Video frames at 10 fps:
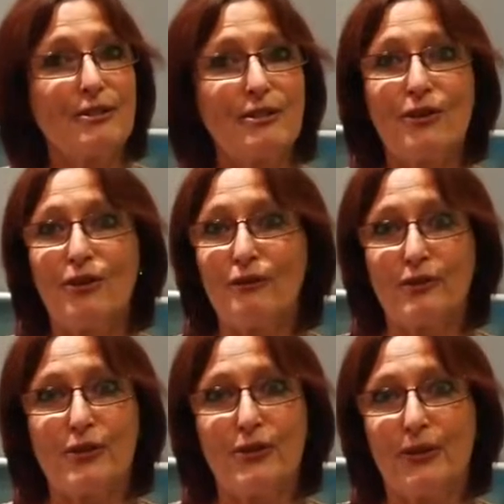to look
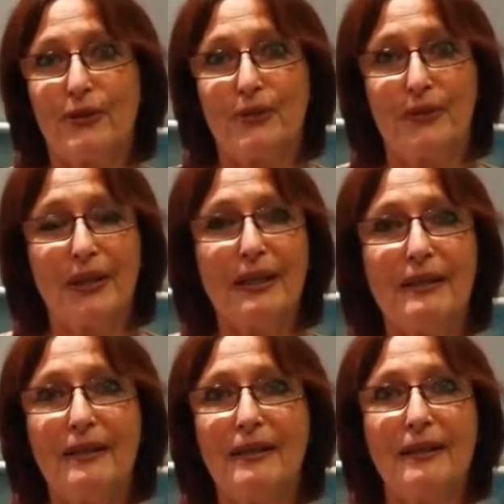after her,
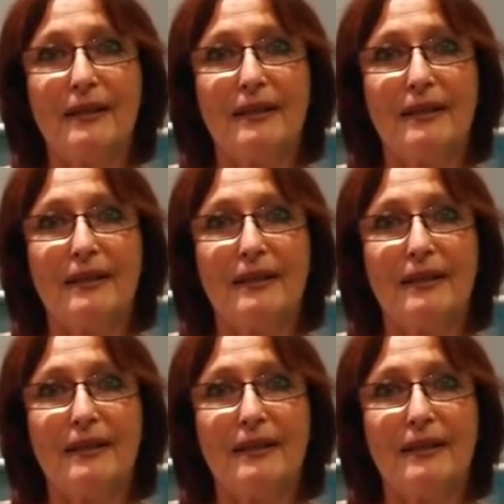really.